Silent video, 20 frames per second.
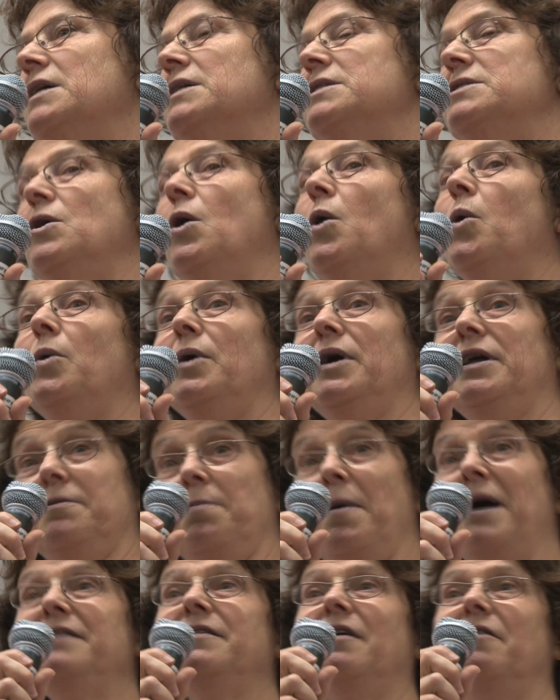So it
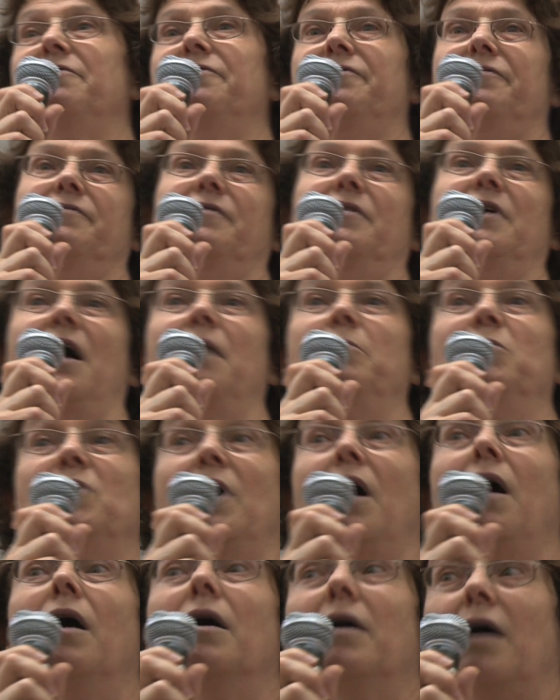might have,
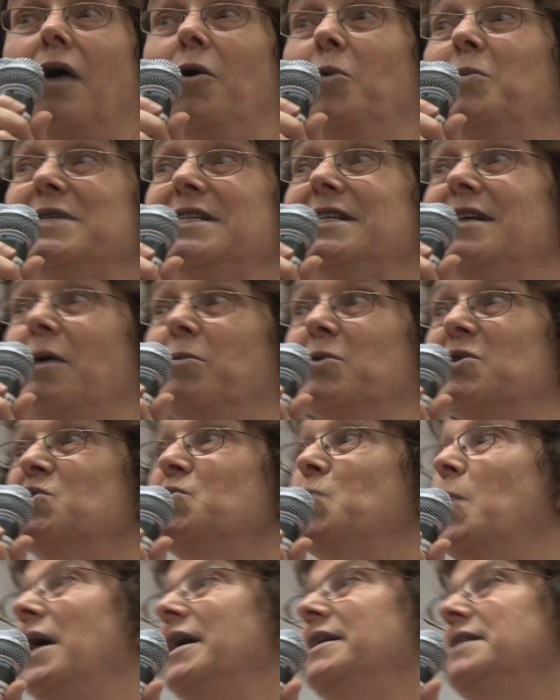obviously I was
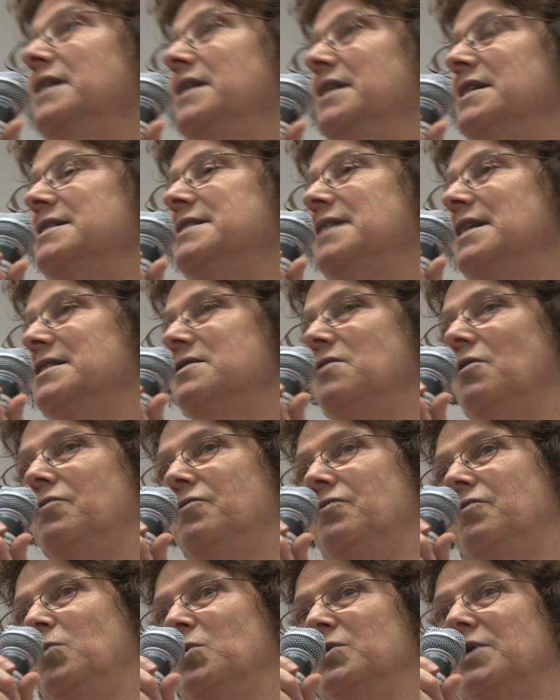right in a sense
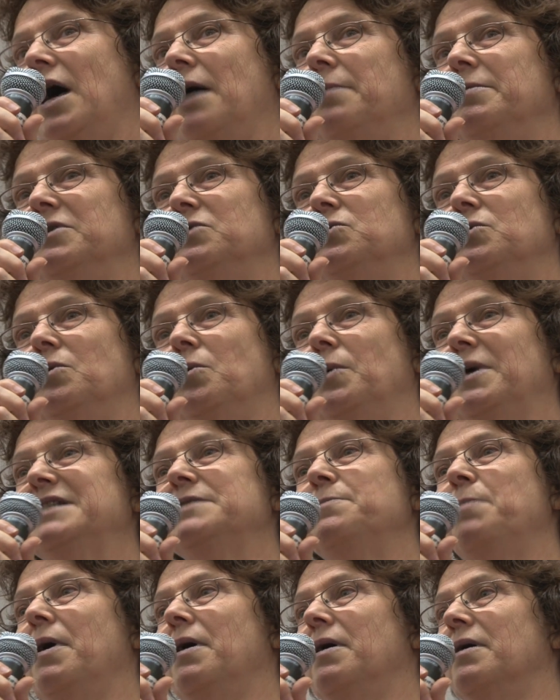of what happened to the
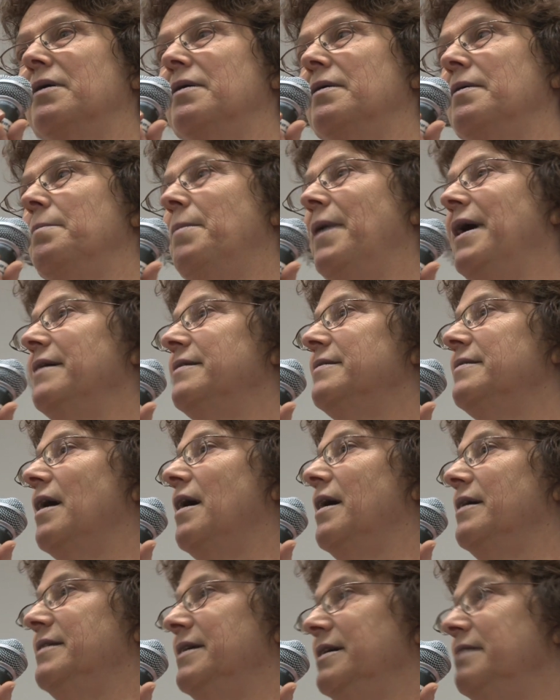West Bank, but
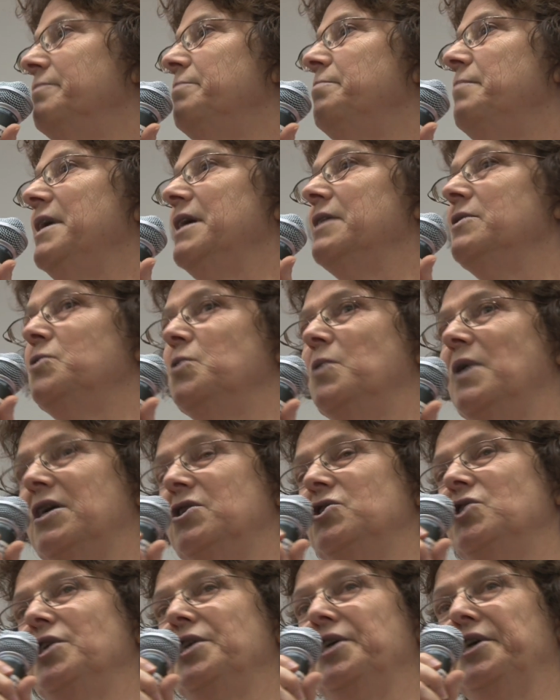I didn't mean to
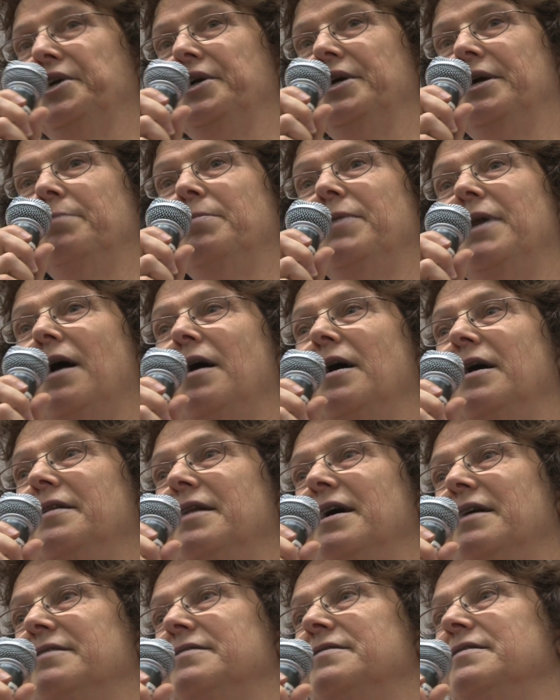actually imply
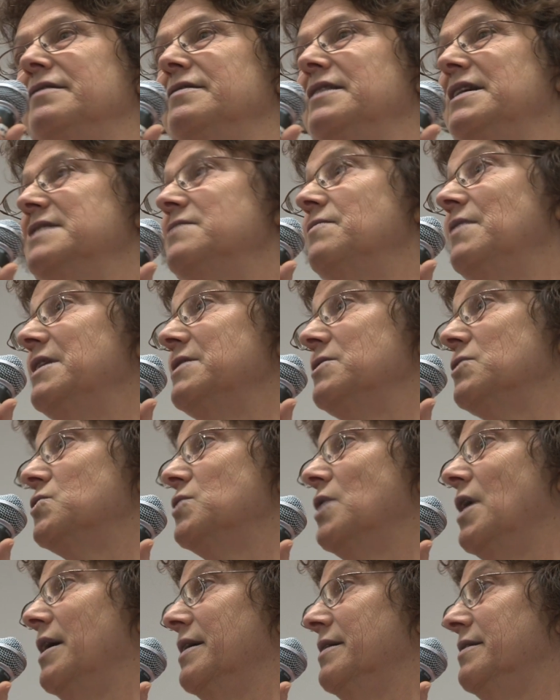that the Israeli
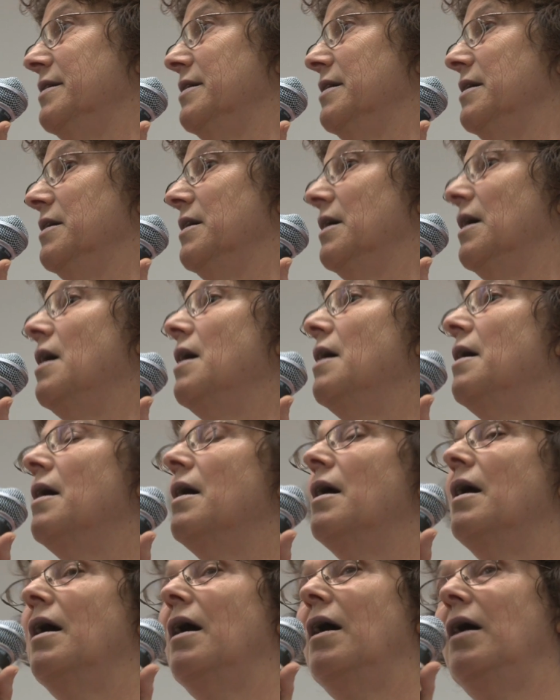society
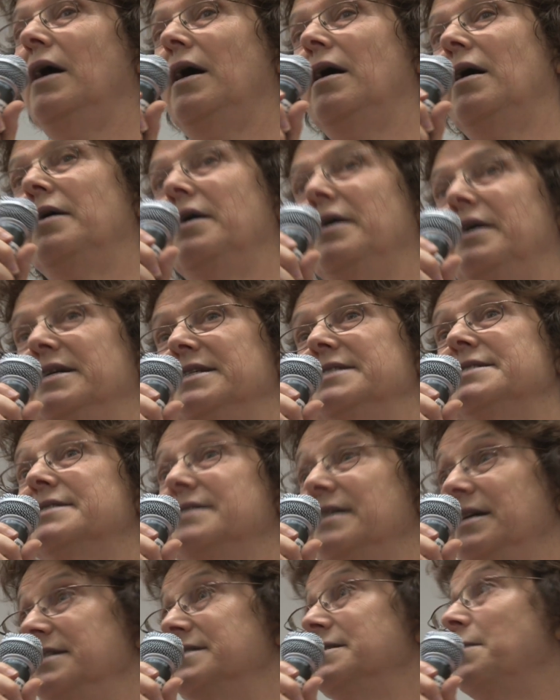
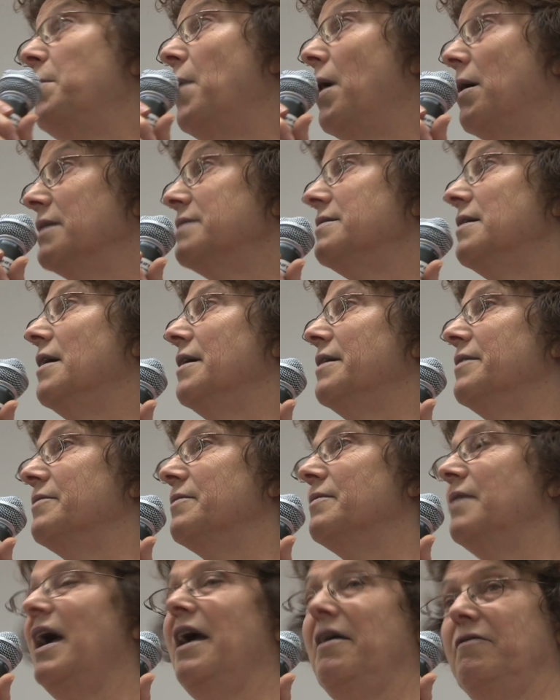is apartheid
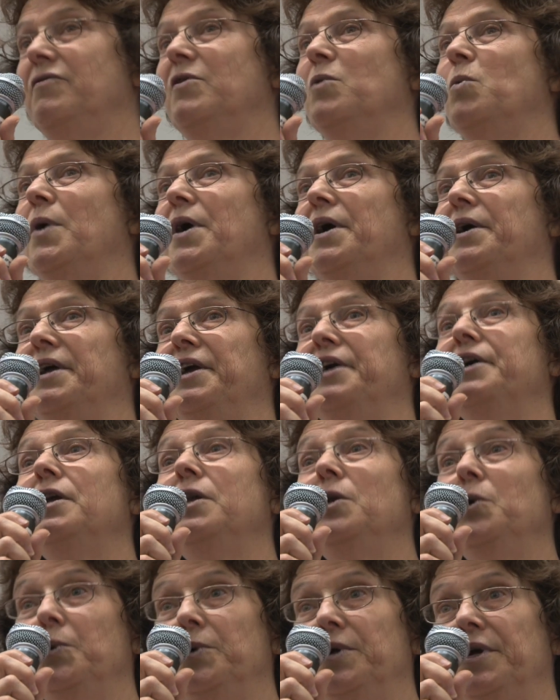everywhere,
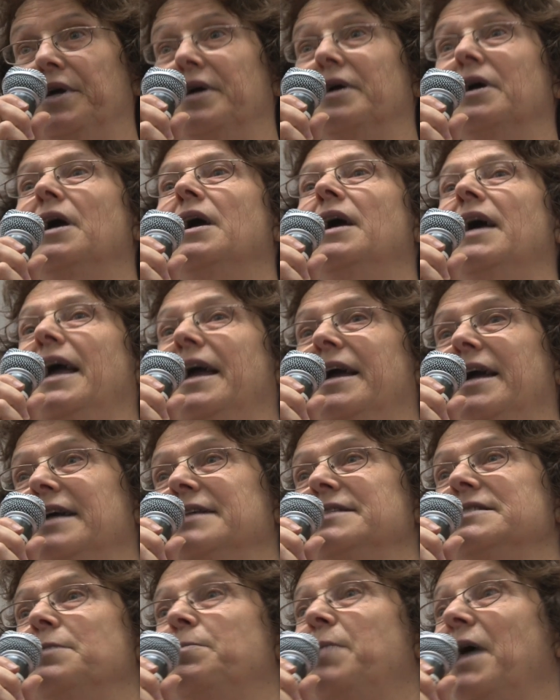including
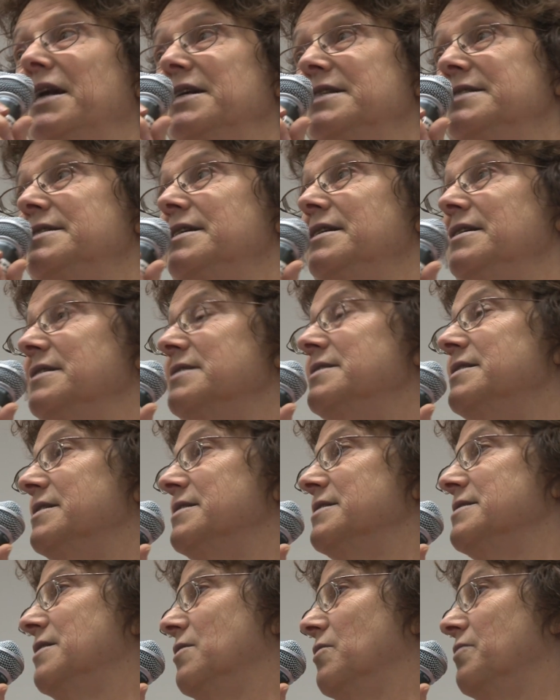against the Palestinian
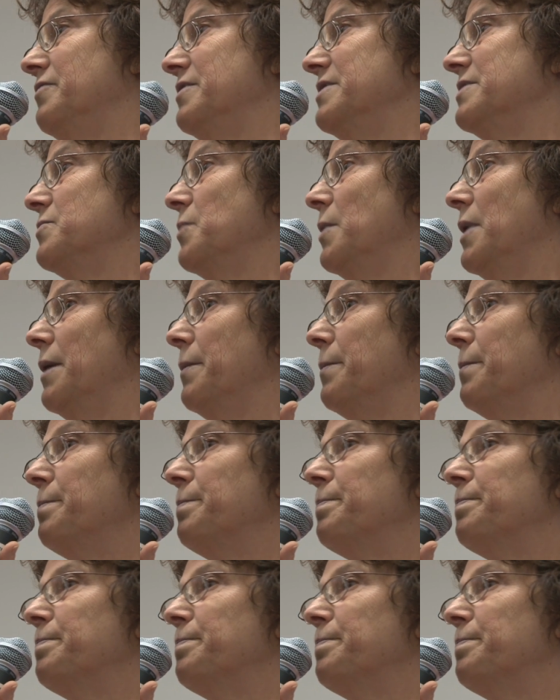citizen of Israel.